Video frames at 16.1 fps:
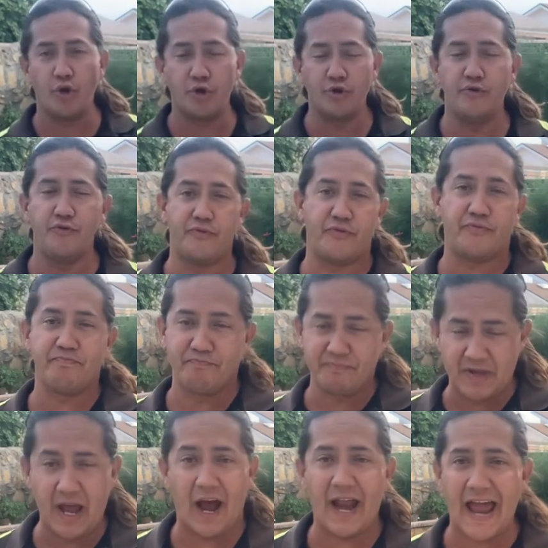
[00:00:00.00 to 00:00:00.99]
you
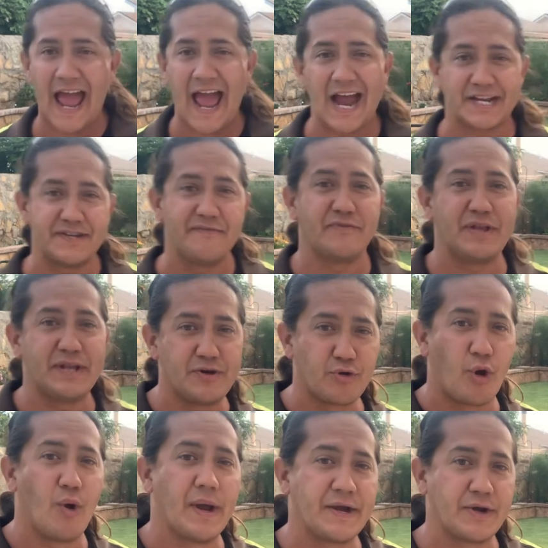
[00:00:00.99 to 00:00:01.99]
got actively
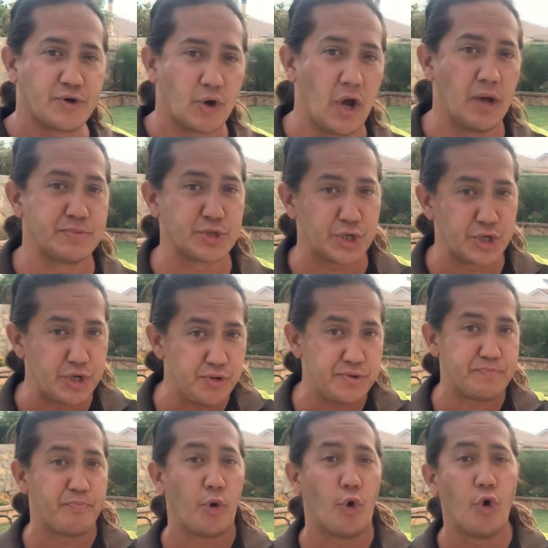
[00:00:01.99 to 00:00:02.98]
growing grubs or you
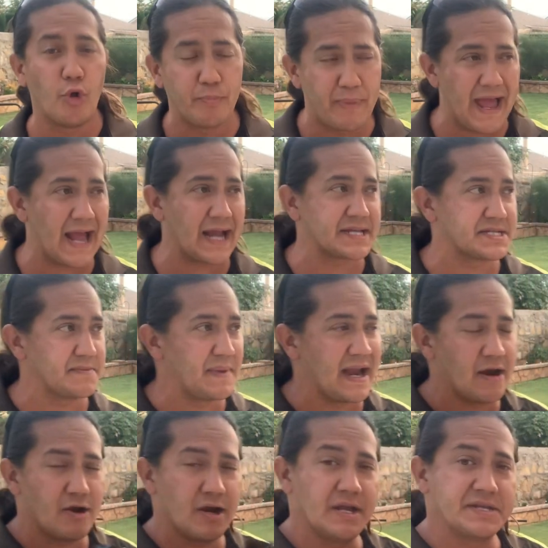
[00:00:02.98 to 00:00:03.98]
pulled back some
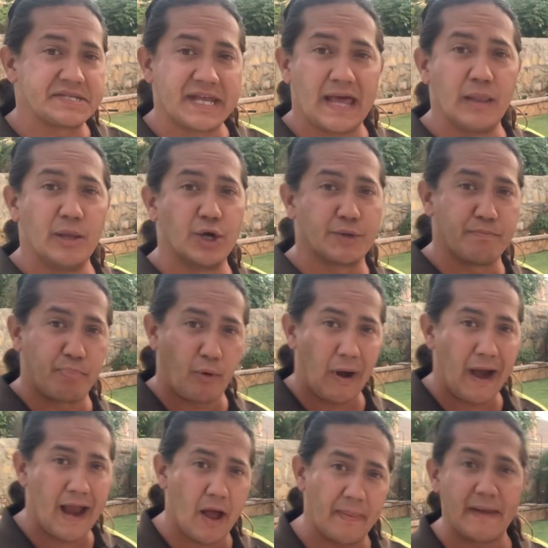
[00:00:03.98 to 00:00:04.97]
areas that looked brown,